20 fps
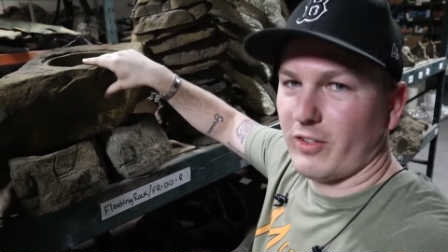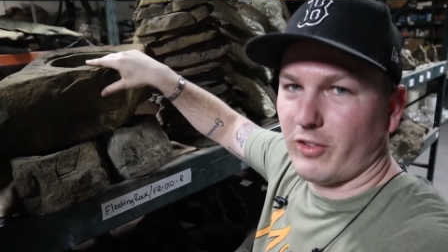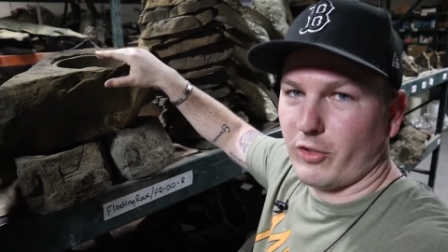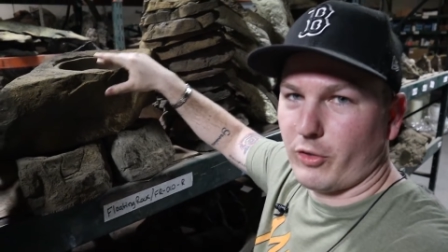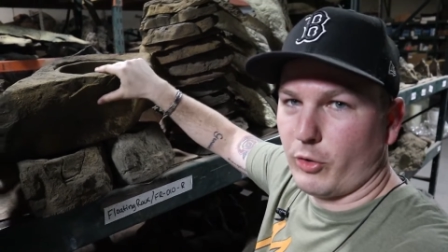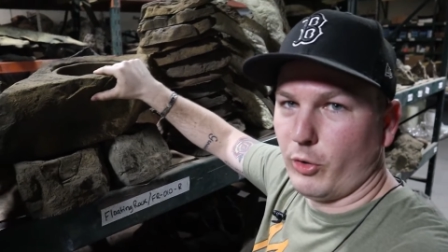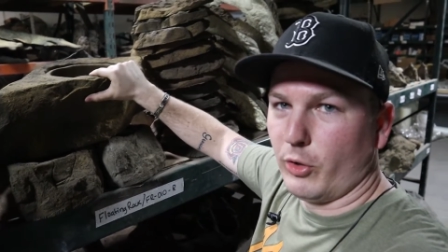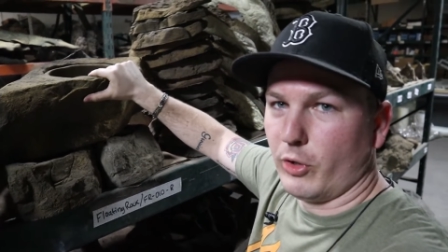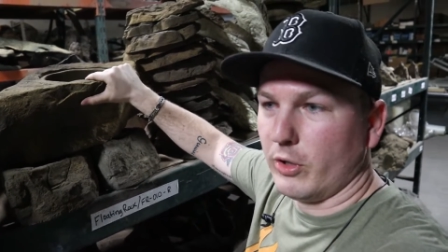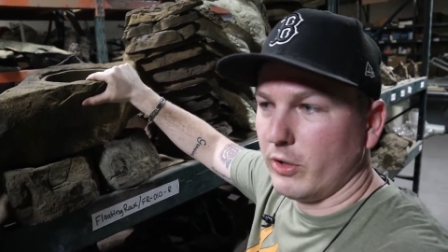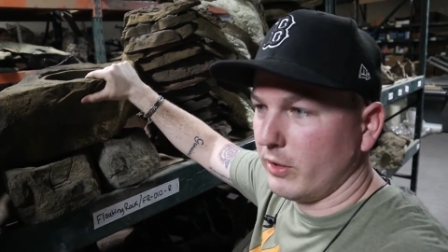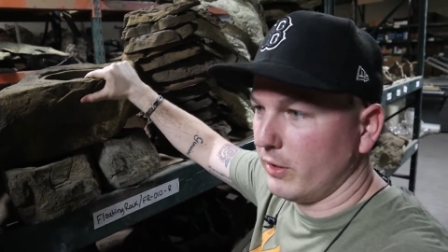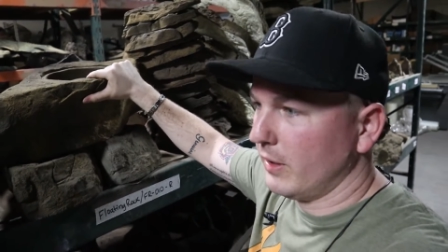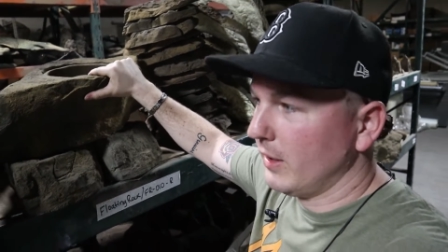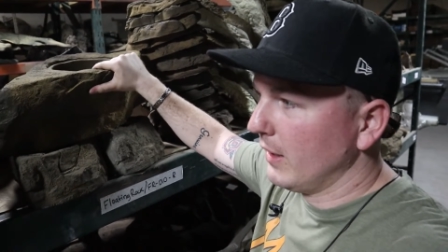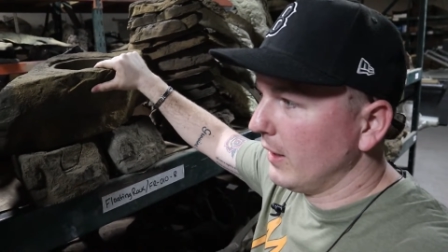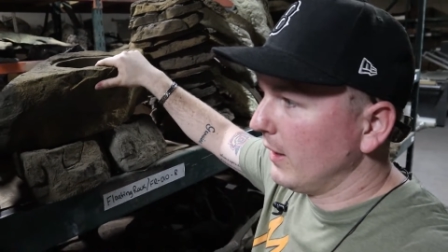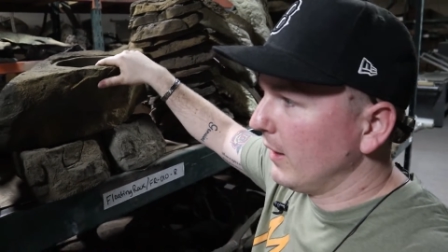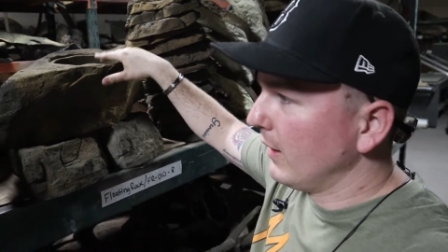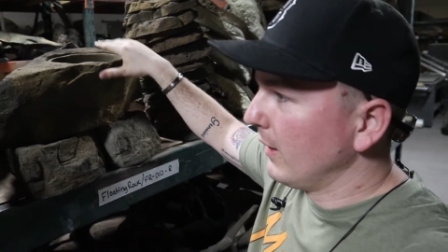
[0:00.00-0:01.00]
This is cool.
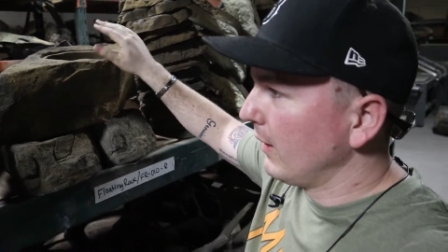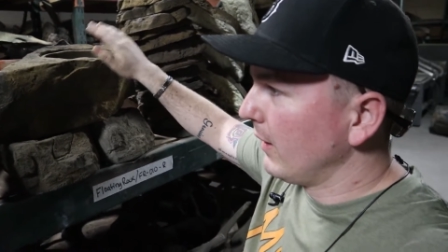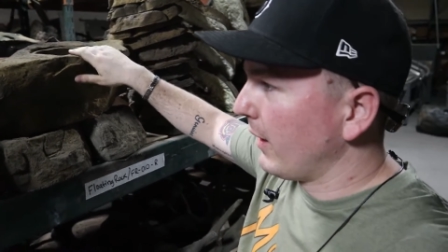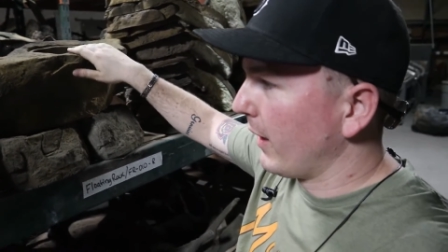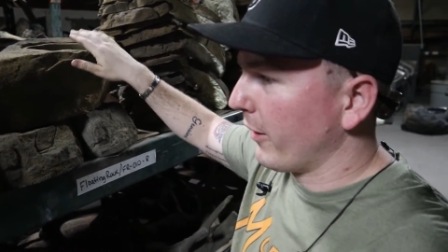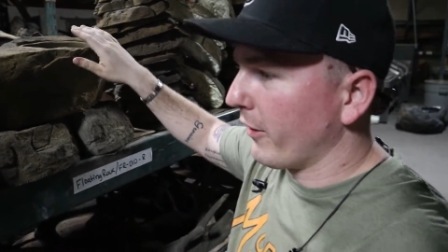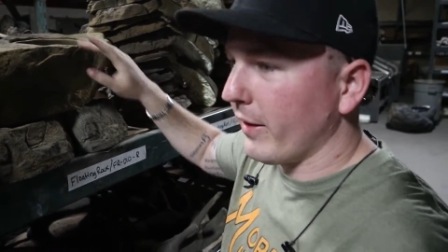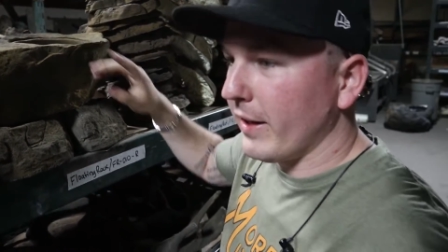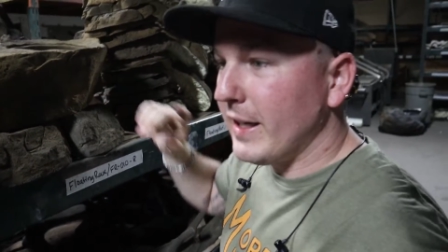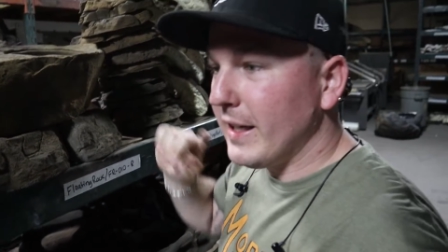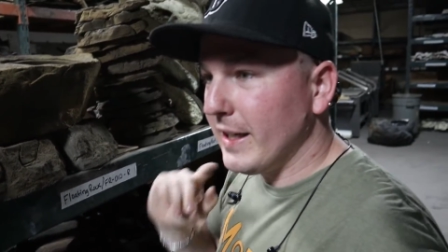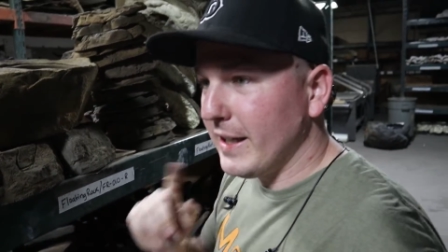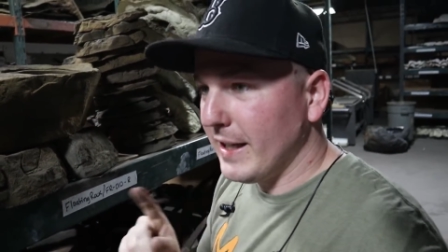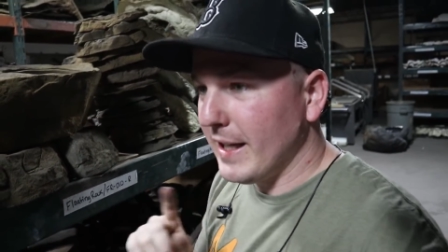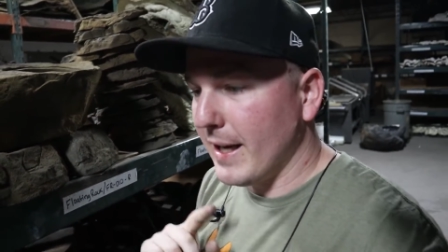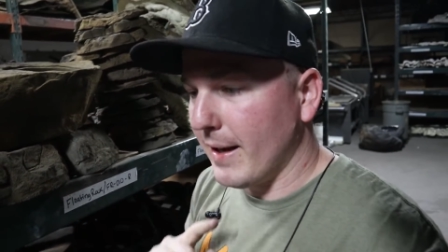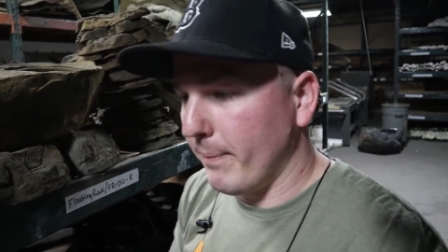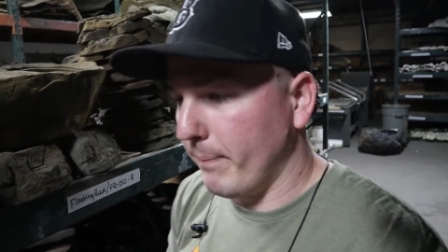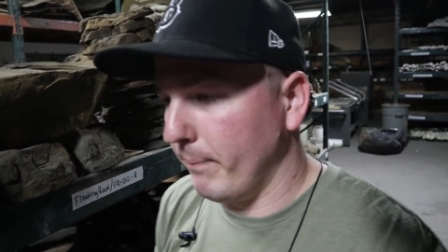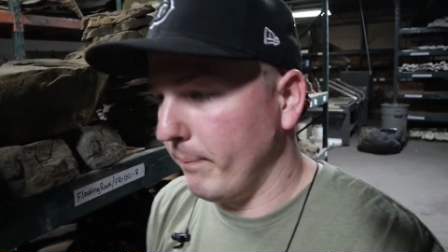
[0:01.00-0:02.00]
I don't need it
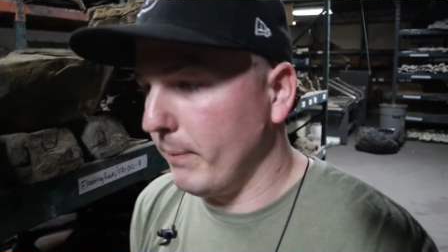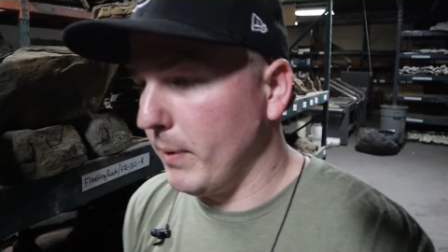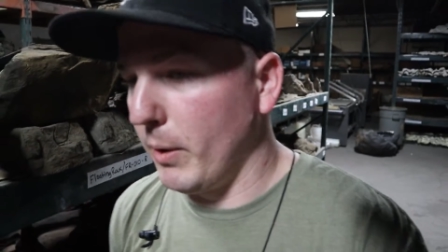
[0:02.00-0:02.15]
yet,